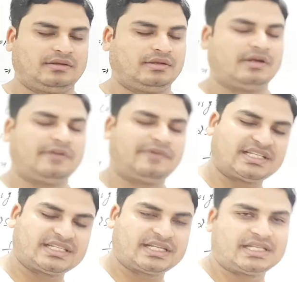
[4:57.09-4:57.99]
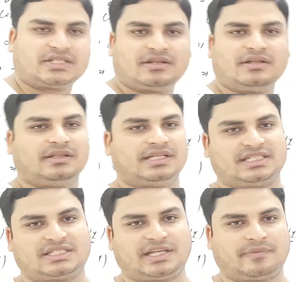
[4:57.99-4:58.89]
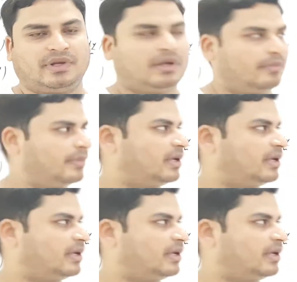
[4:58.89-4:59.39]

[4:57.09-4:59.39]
Differentiation is done in this step, but the